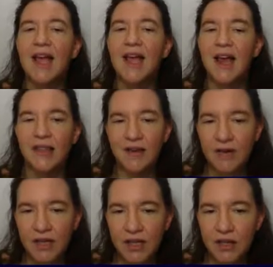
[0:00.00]
And then we
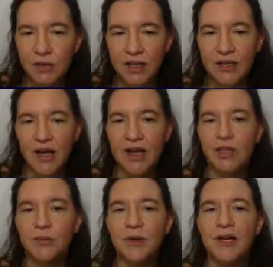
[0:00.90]
can use linear
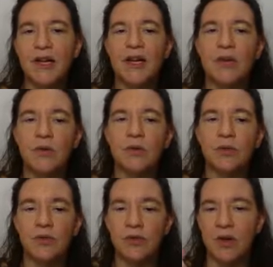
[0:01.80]
algebra in order
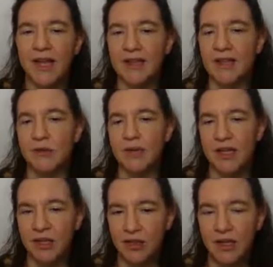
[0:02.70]
to collect these
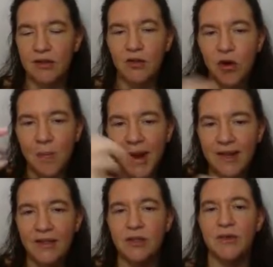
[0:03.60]
relations, to
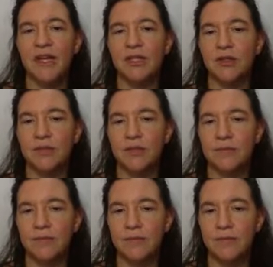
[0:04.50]
combine these relations.
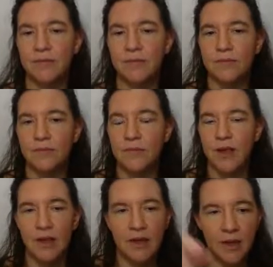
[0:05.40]

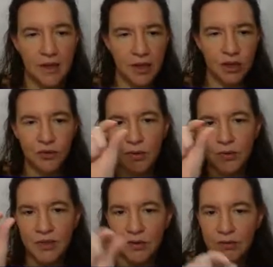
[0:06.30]
Each row
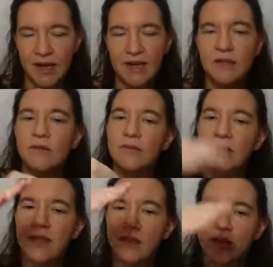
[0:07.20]
is correct,
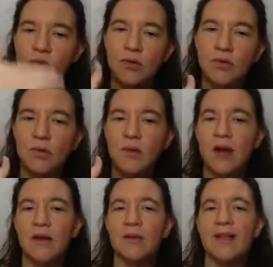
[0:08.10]
and so,
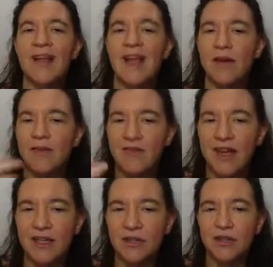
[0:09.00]
well, every
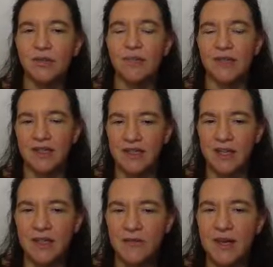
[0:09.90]
vector that
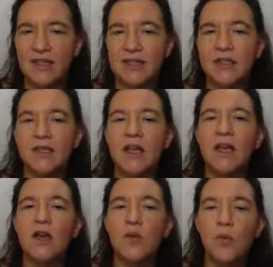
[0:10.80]
satisfies this
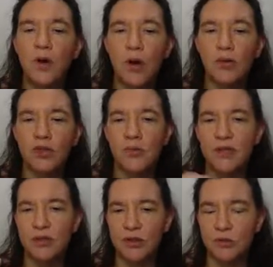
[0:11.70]
will also be
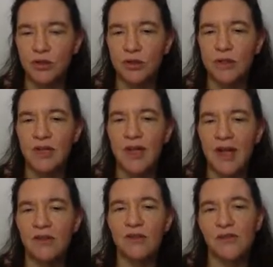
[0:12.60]
a solution.
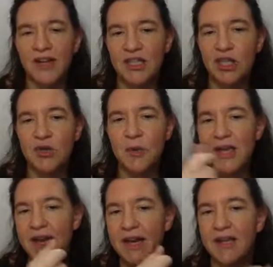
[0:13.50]
And so eventually we're
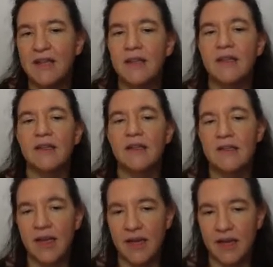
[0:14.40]
getting these
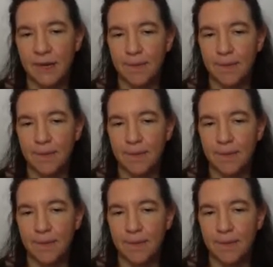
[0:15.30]
AI.